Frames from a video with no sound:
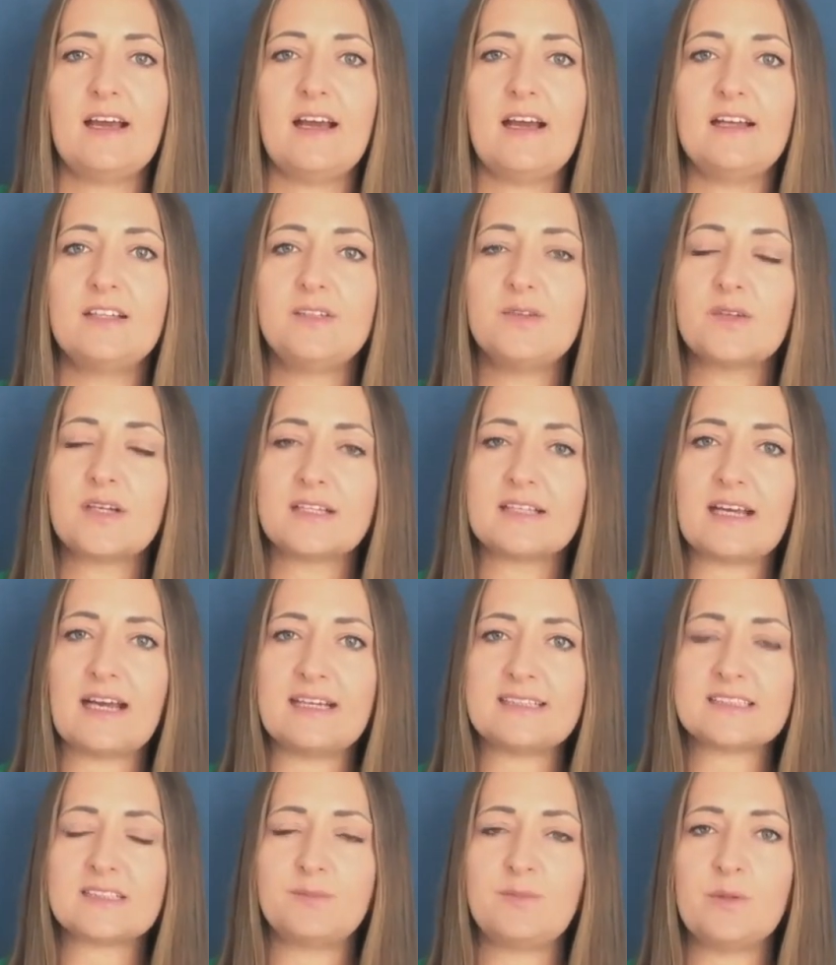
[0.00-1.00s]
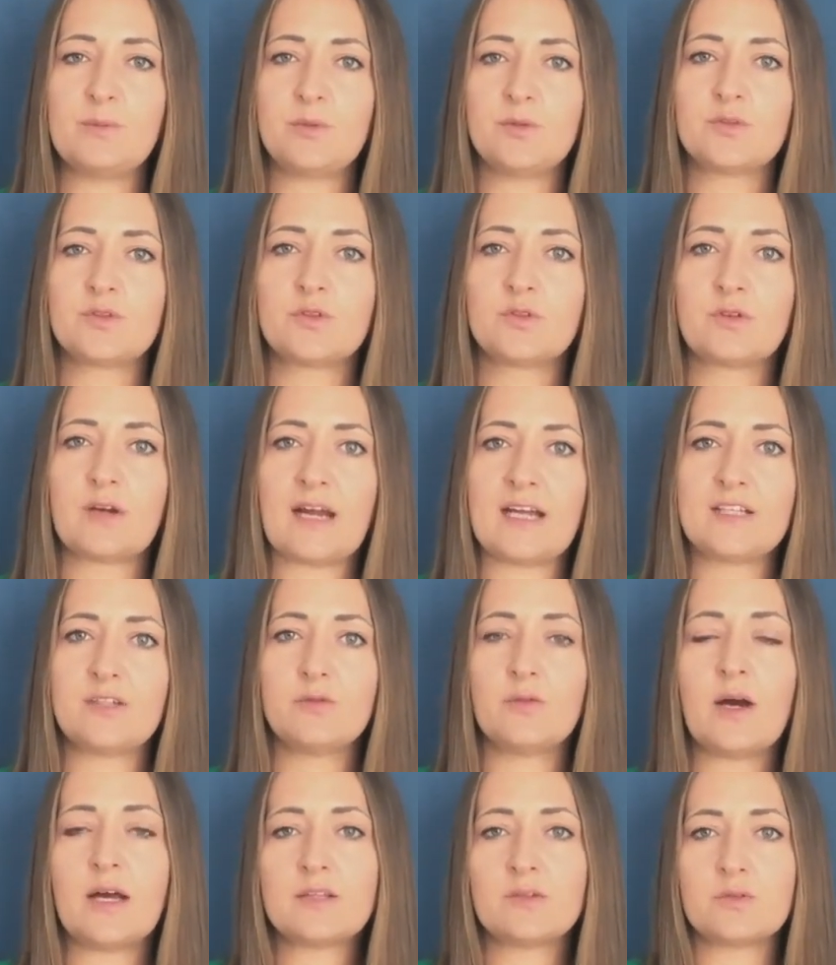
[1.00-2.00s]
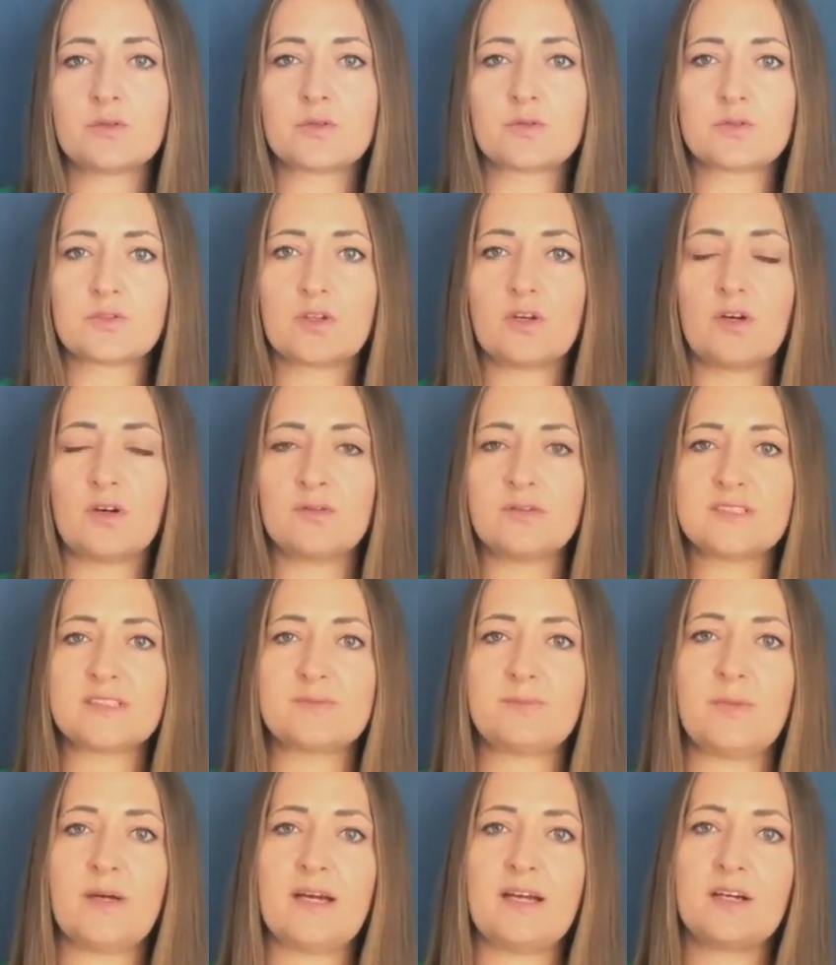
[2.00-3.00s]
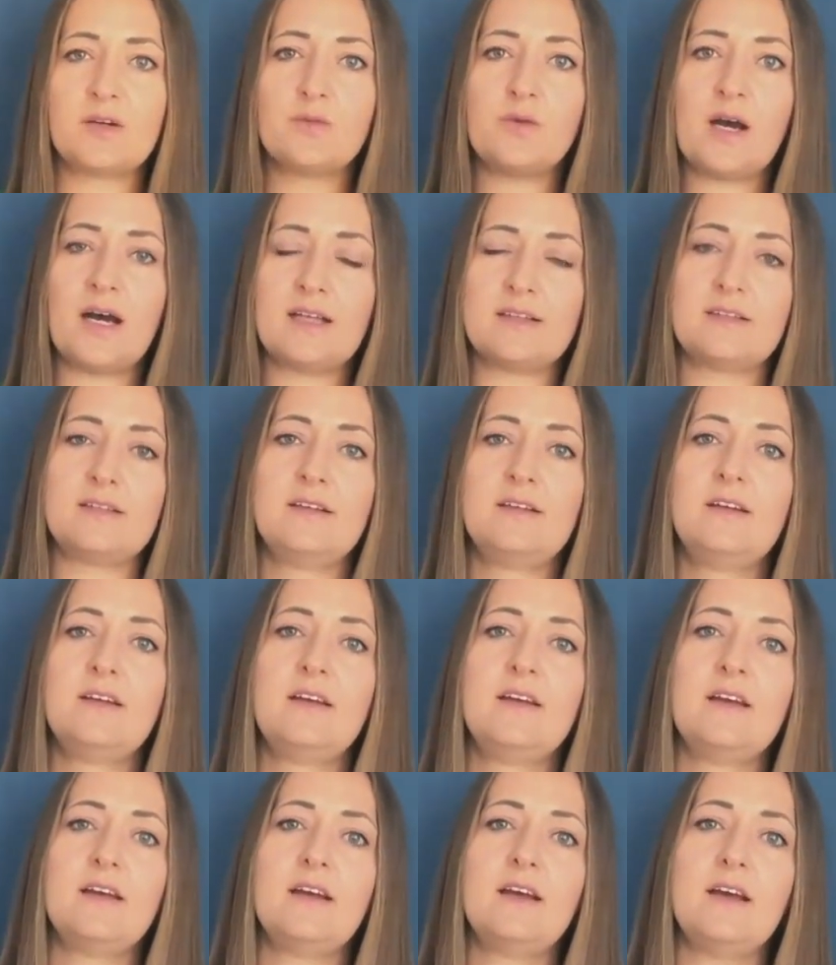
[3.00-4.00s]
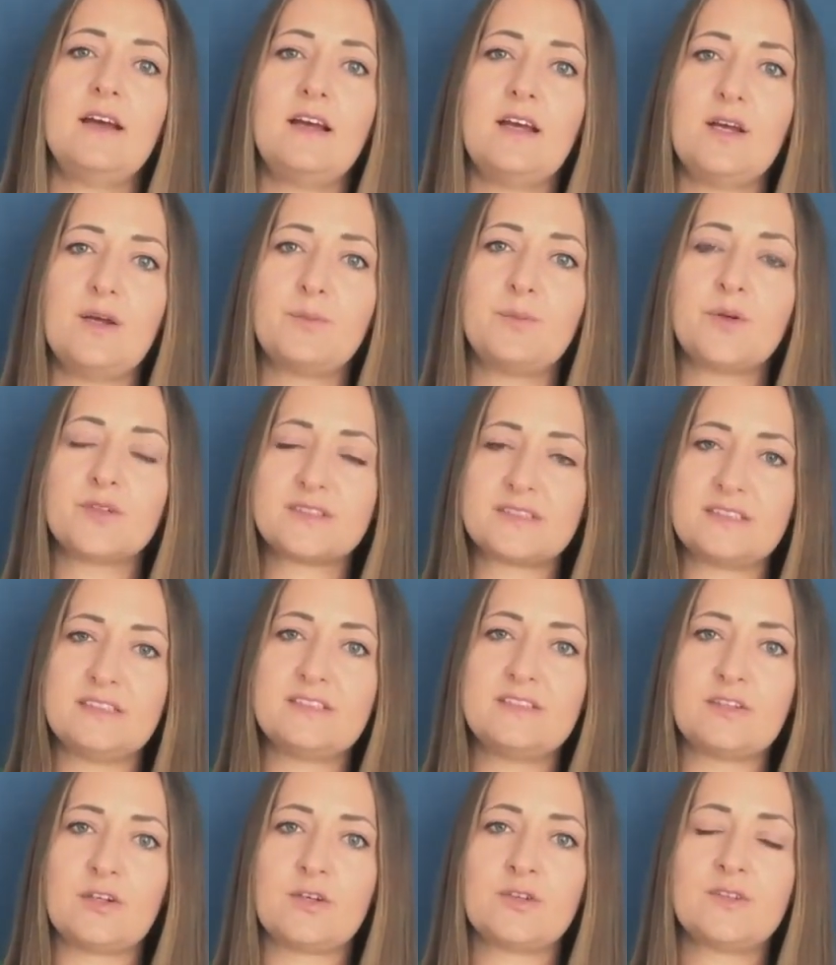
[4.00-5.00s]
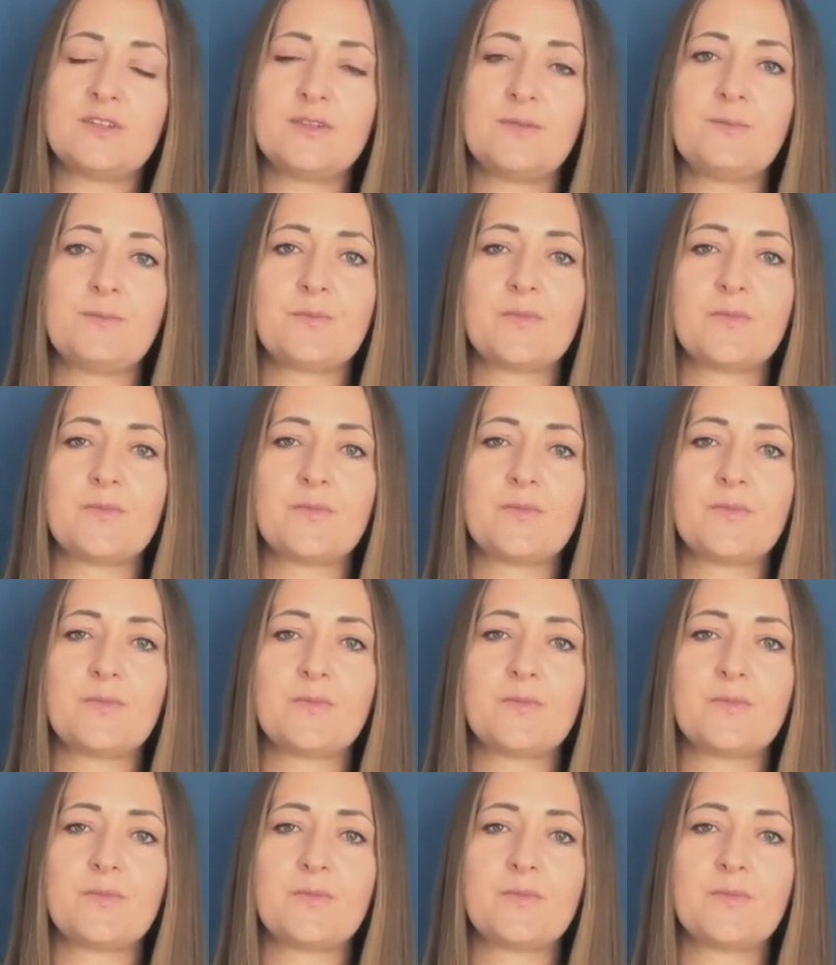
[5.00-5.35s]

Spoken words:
And you can ask people to write one root cause per one post-it note.